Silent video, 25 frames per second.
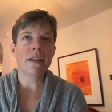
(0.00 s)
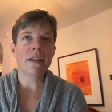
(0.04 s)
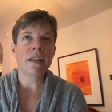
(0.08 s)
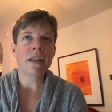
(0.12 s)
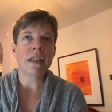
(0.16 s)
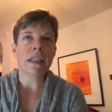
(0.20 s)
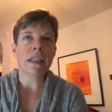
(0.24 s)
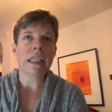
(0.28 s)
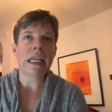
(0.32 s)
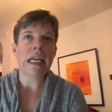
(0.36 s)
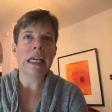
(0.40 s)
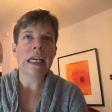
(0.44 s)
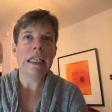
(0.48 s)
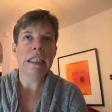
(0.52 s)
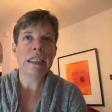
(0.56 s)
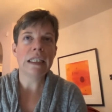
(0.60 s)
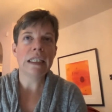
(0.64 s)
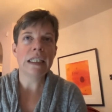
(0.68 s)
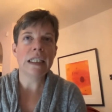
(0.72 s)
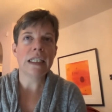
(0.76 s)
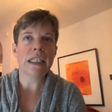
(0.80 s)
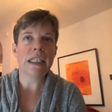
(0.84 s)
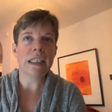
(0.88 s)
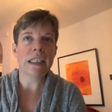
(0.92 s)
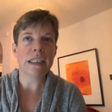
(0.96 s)
in a
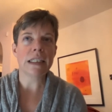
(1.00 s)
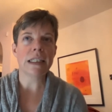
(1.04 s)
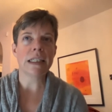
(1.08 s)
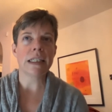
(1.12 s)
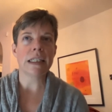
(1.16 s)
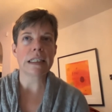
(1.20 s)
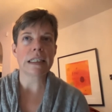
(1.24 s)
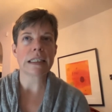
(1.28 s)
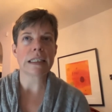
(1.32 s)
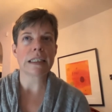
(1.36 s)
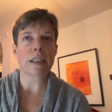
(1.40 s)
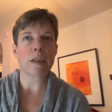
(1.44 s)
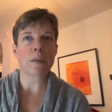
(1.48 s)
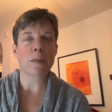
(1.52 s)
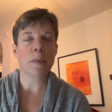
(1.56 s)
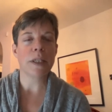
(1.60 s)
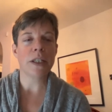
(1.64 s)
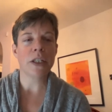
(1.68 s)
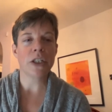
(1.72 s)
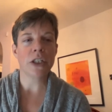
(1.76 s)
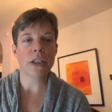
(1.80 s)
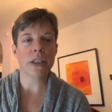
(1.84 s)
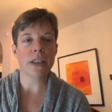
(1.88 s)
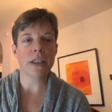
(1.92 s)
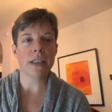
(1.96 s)
Ceilidh context,
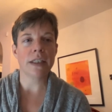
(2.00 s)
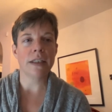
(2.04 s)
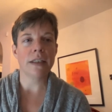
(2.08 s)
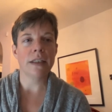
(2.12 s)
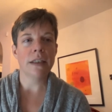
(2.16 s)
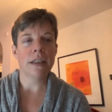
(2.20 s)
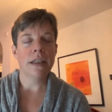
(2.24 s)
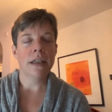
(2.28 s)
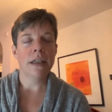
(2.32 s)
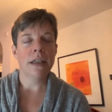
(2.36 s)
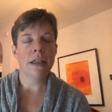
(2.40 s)
especially